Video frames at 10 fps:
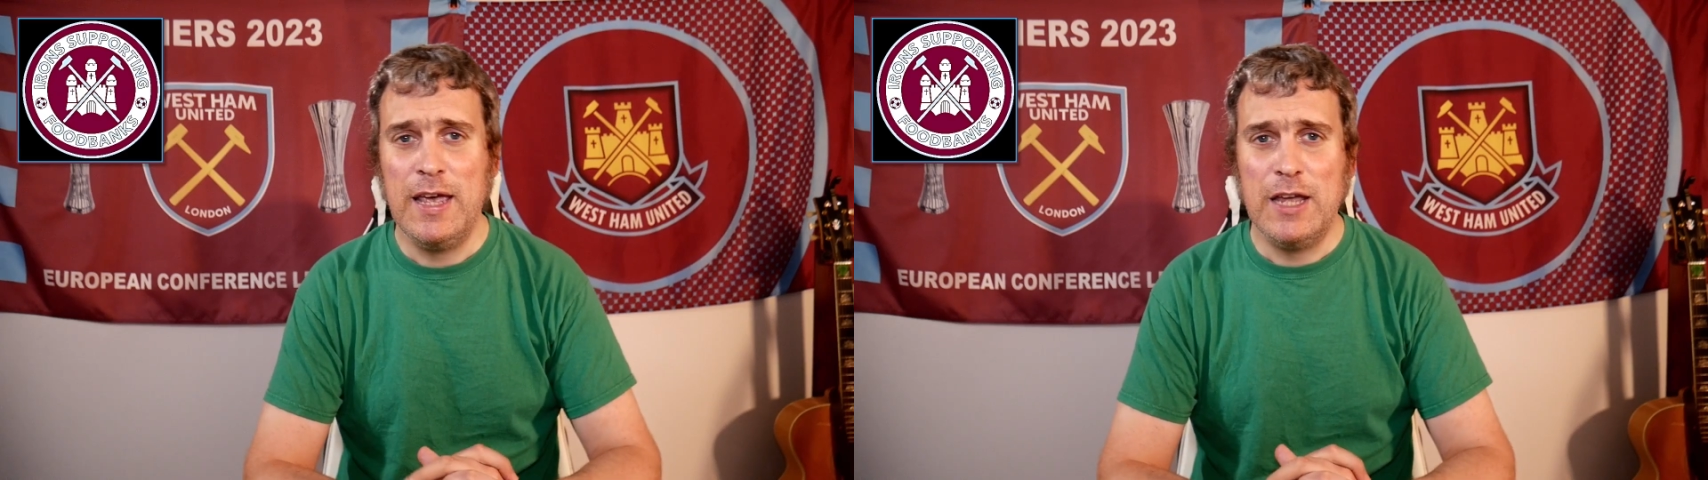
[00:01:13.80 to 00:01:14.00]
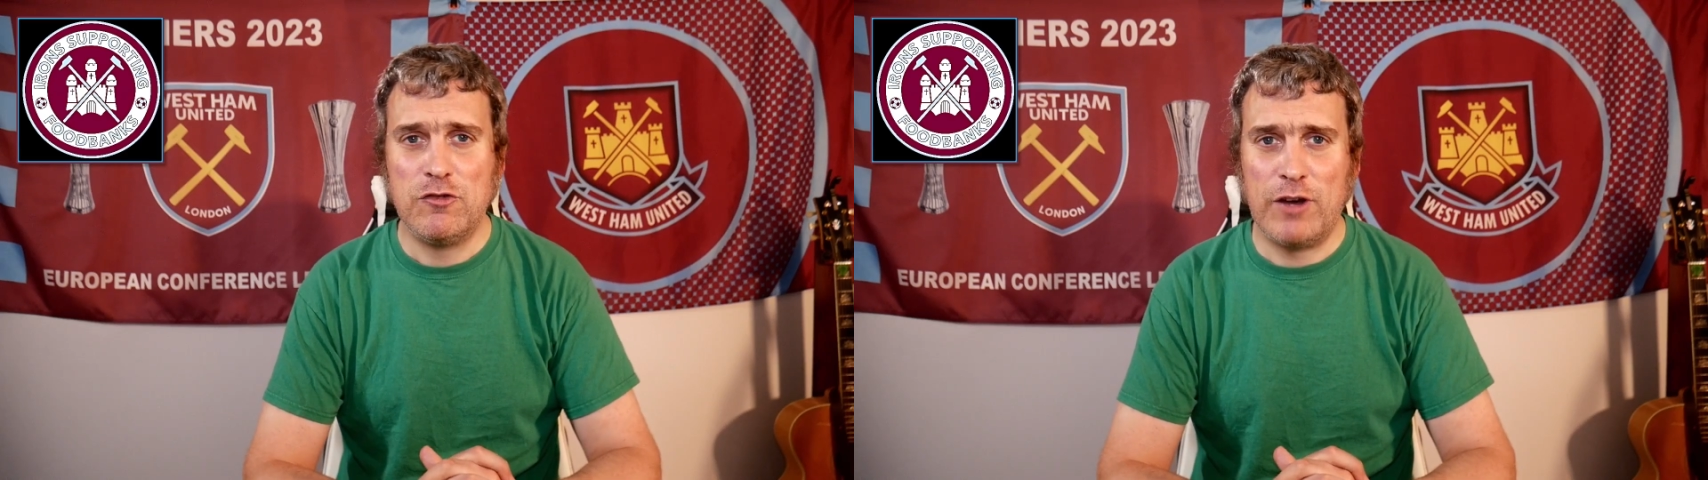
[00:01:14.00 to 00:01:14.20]

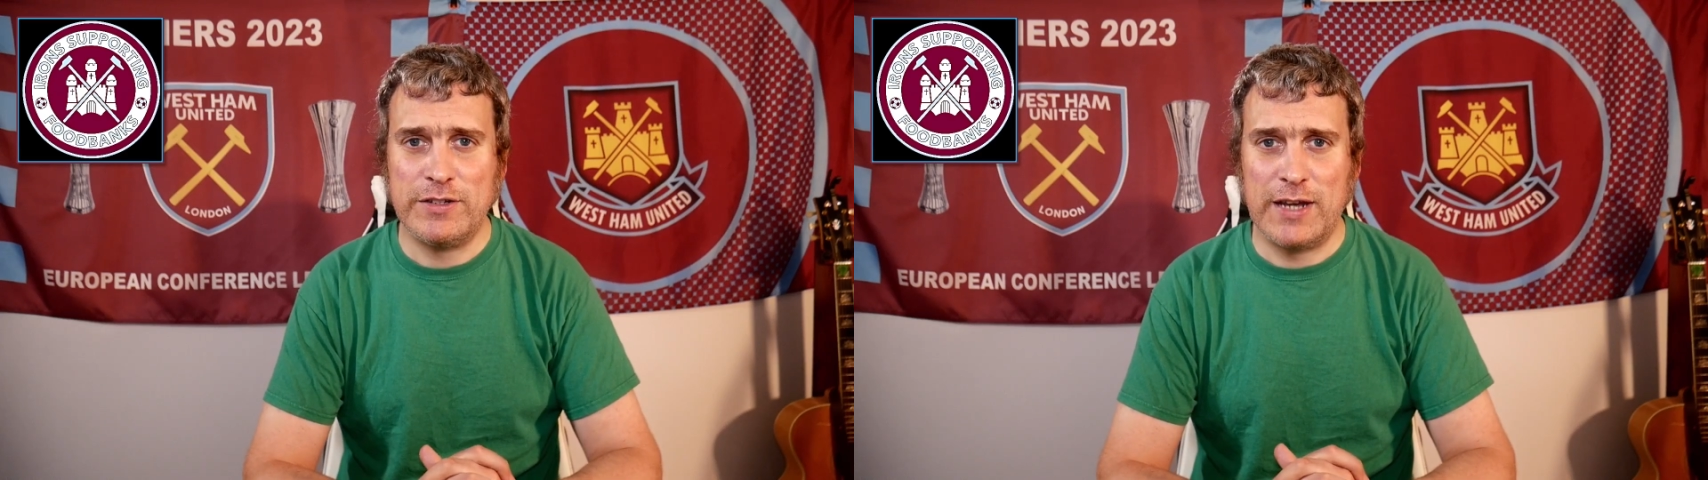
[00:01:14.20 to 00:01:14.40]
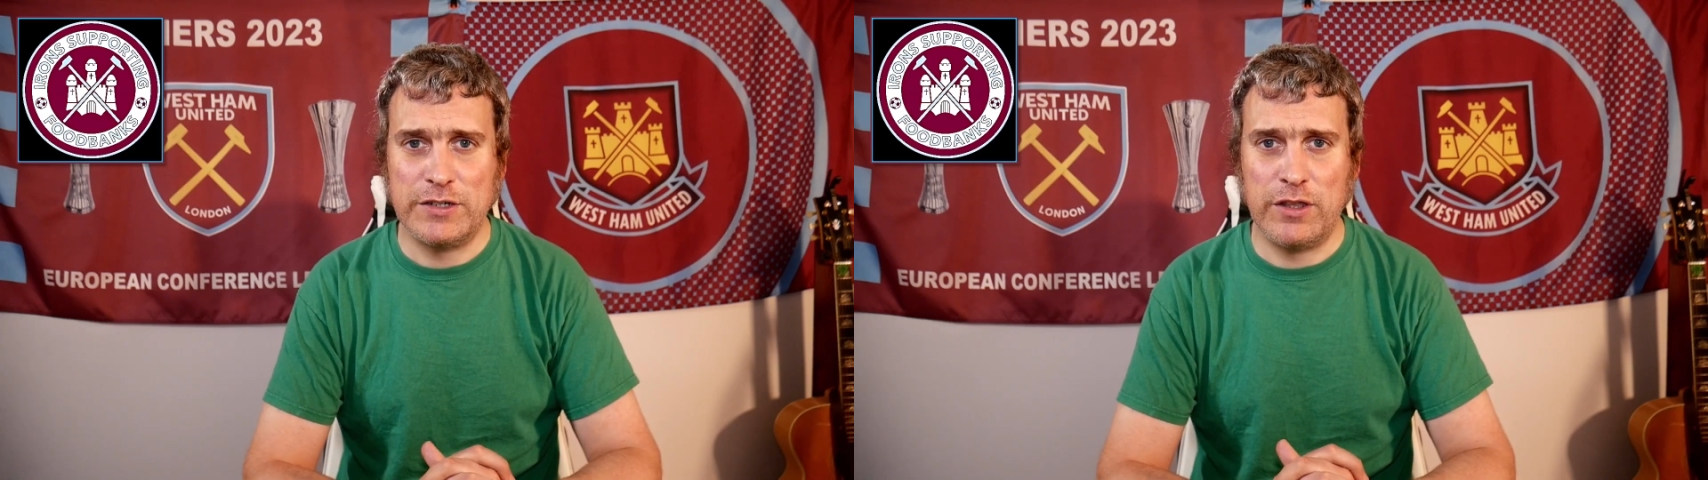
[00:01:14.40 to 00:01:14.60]

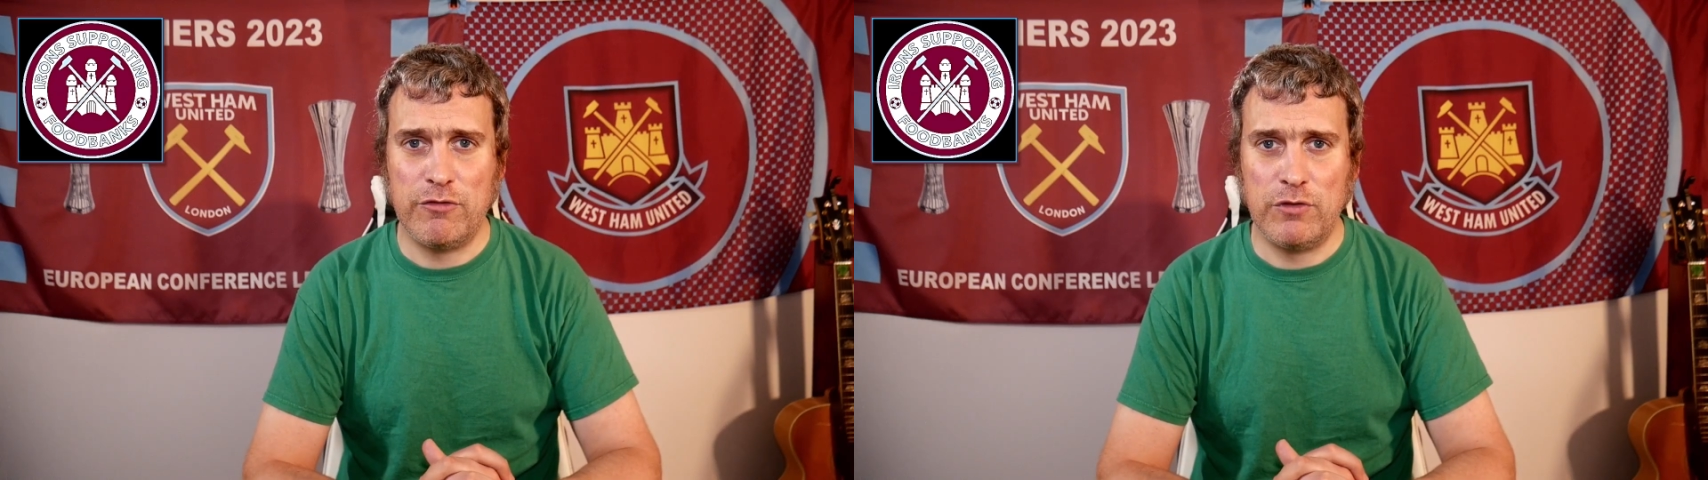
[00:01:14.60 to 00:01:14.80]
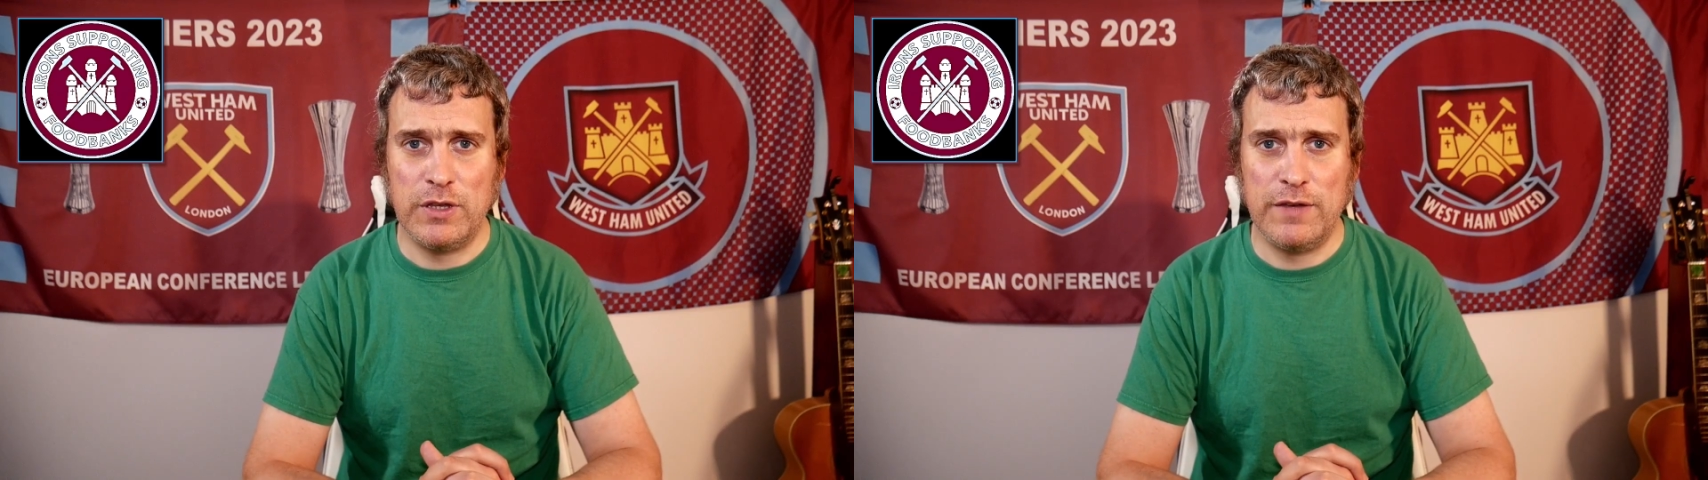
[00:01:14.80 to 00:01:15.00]
transaction
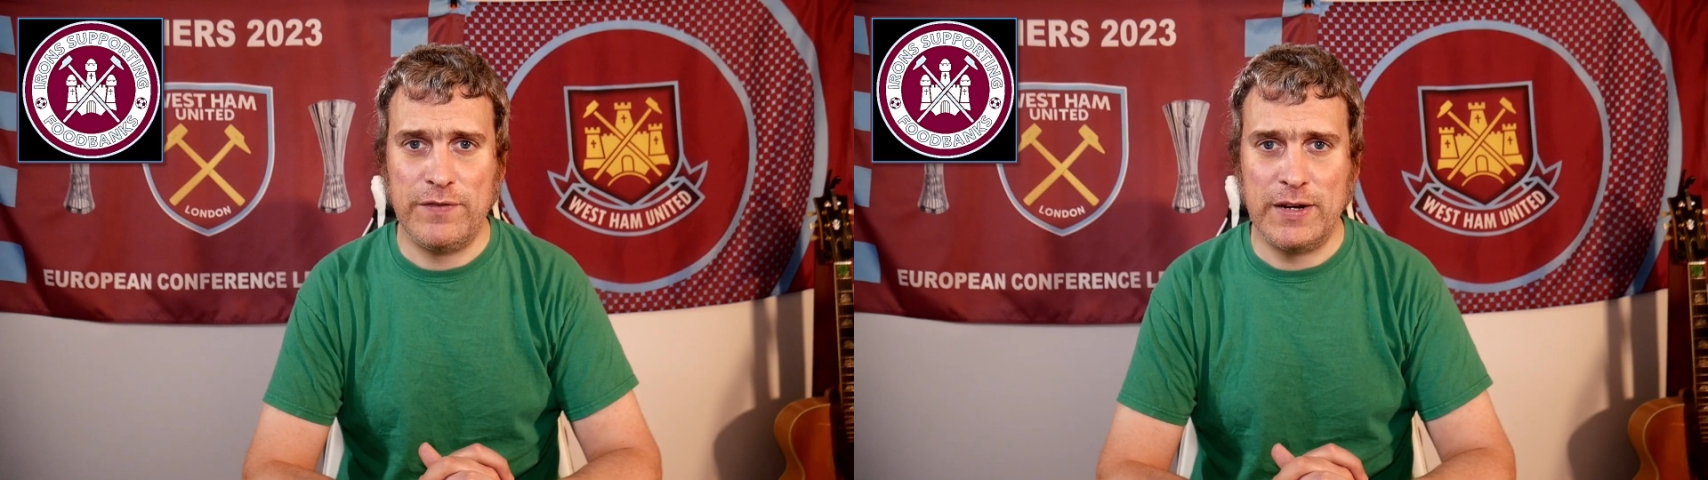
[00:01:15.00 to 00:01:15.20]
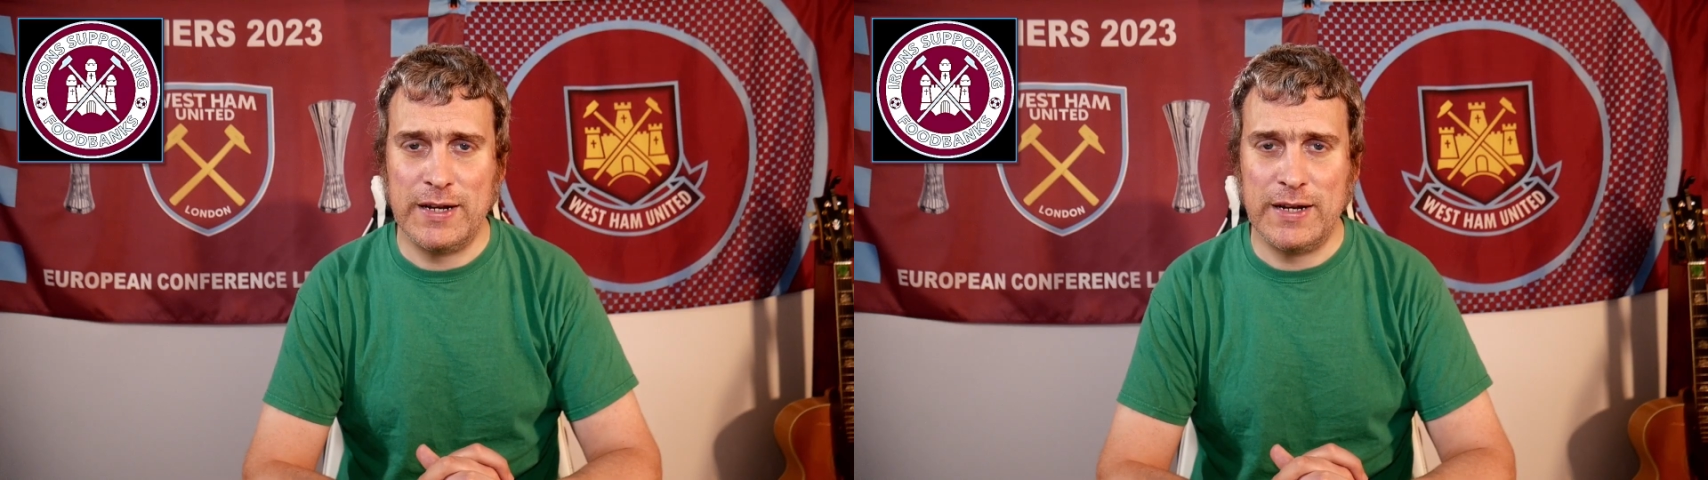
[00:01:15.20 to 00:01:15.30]
through the affiliate